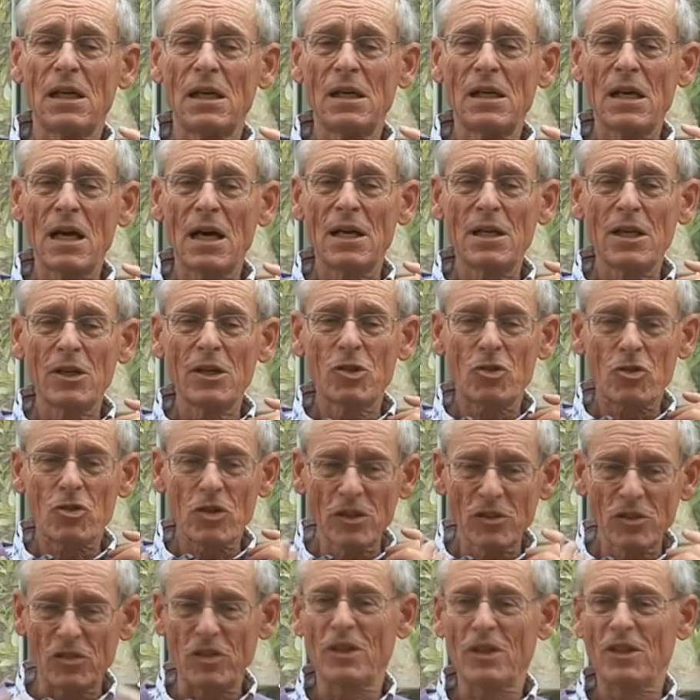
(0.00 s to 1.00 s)
a, an
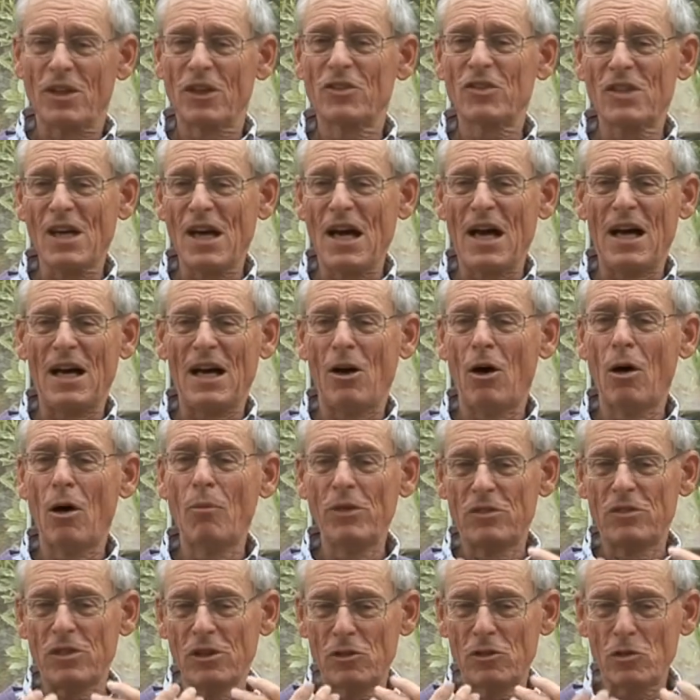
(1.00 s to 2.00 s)
intrinsic desire,
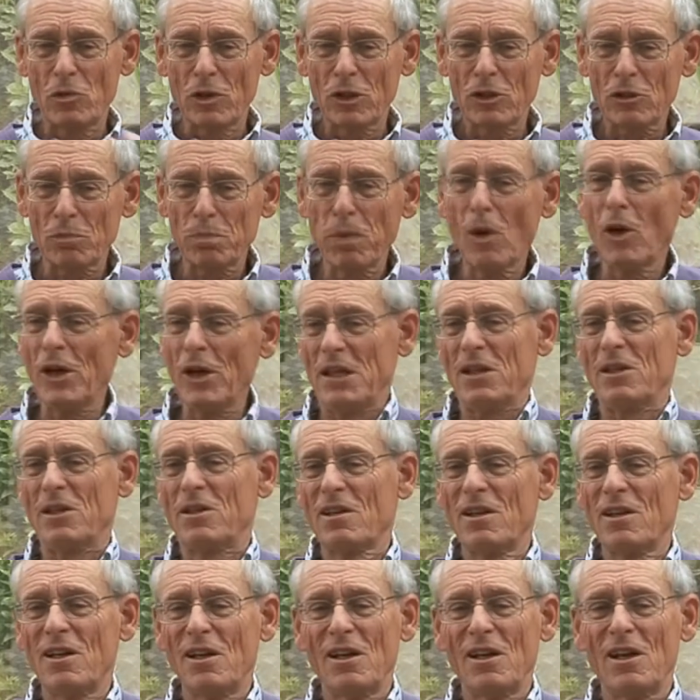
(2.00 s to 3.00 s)
obviously, to exploit
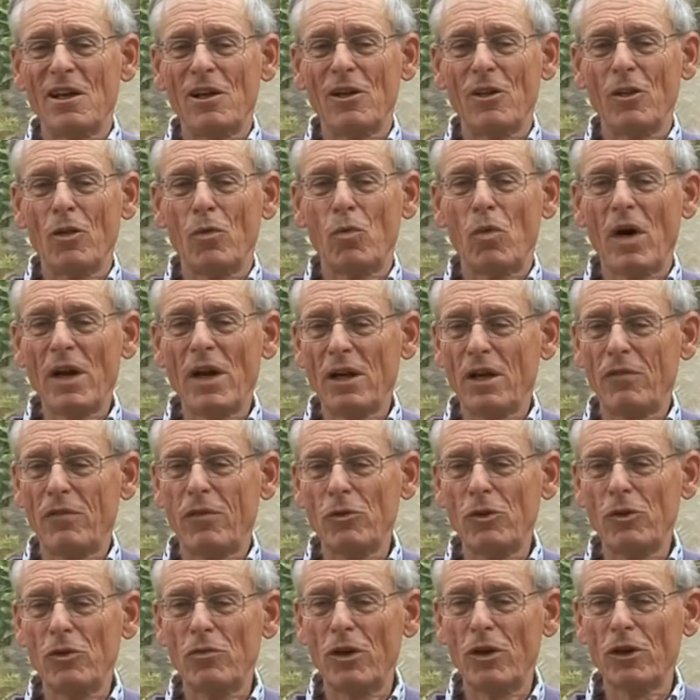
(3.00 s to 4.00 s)
the
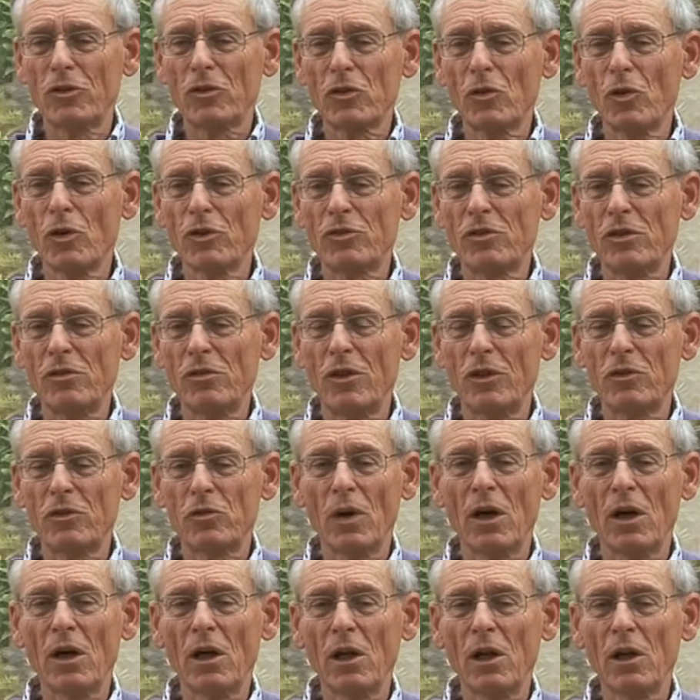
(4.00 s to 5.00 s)
wonderful new resources of
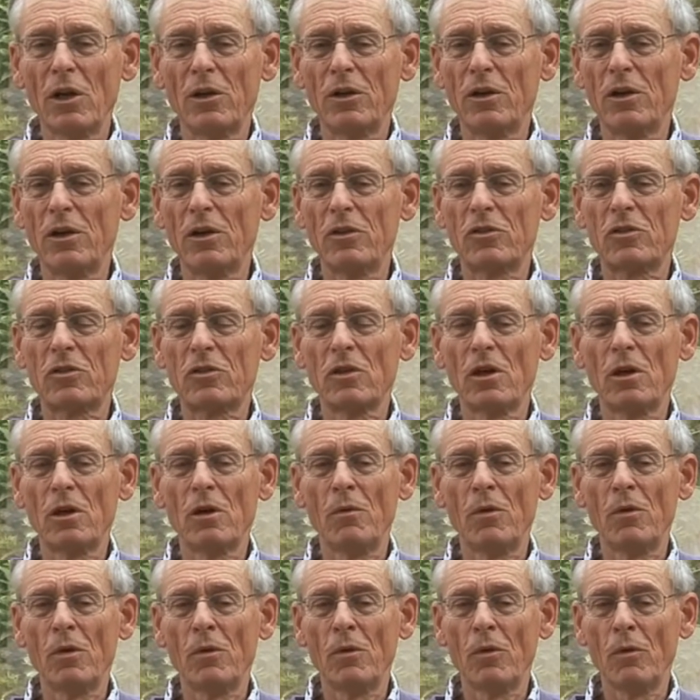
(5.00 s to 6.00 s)
this world and its uh,
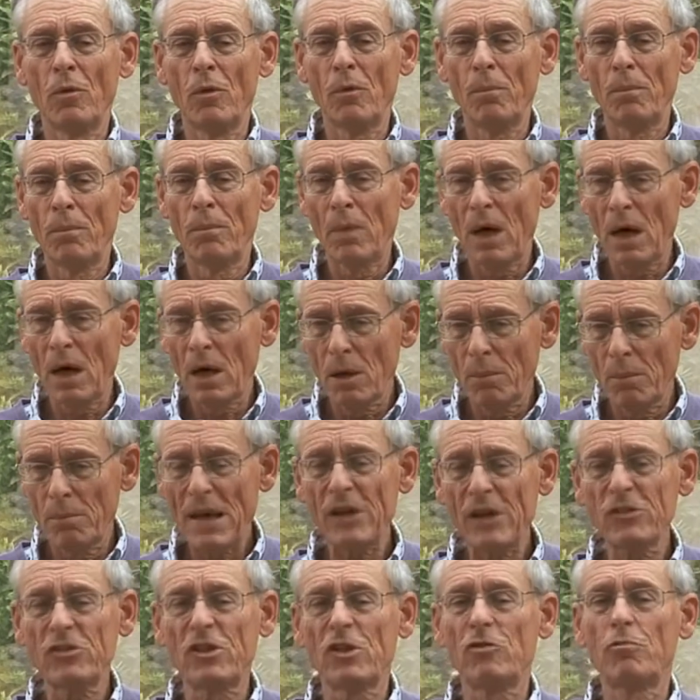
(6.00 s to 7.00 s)
ma
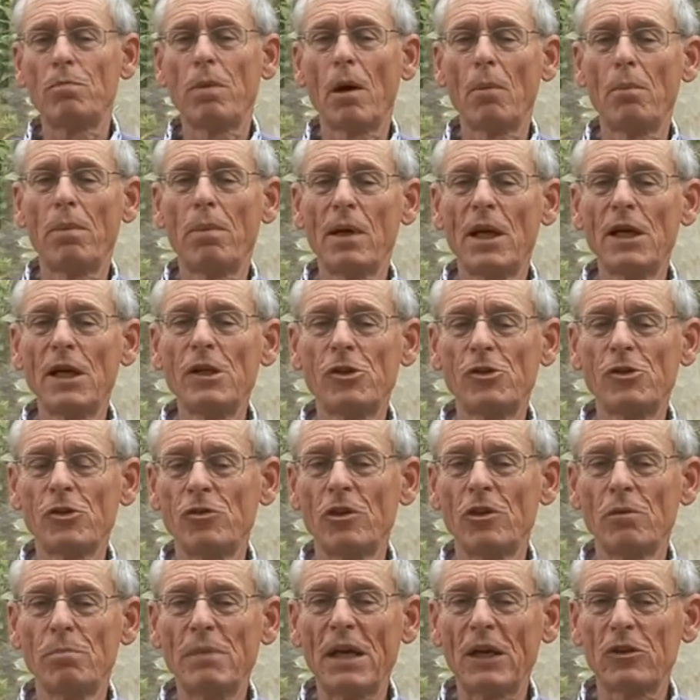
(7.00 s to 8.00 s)
massive
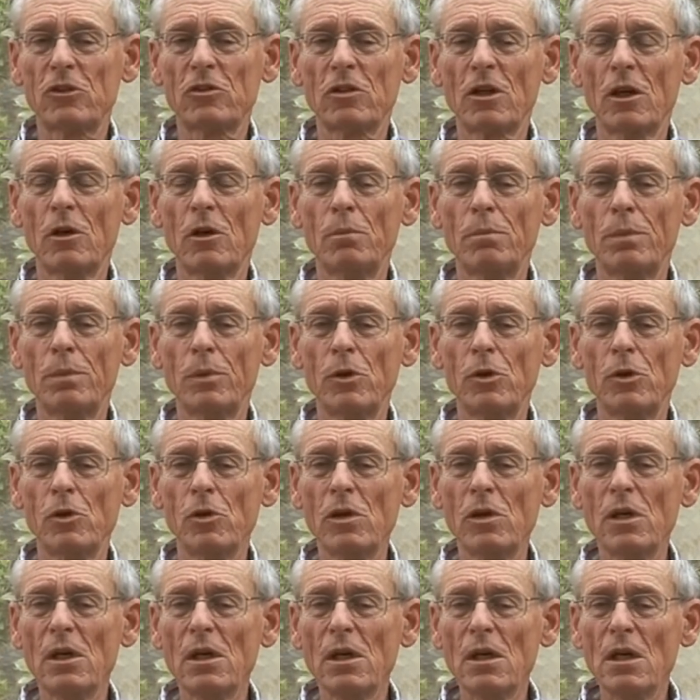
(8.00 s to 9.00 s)
populations in Mexico and
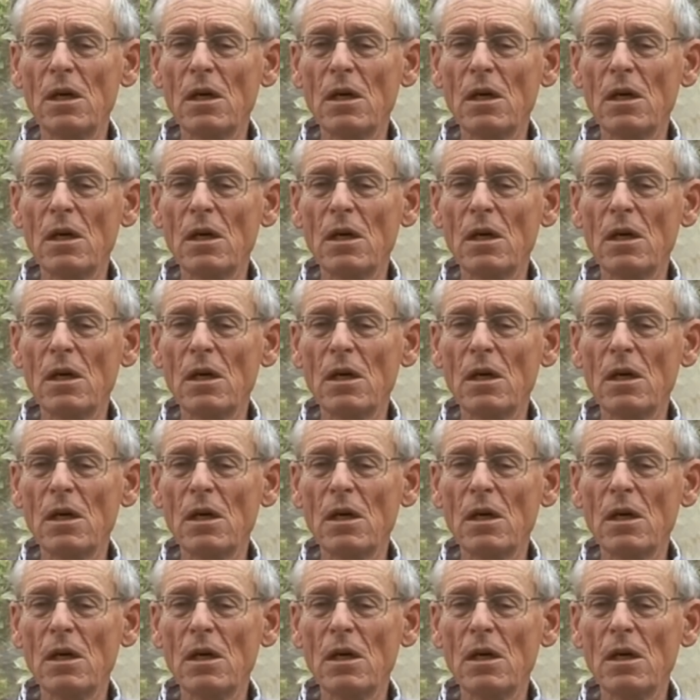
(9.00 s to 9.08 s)
Peru.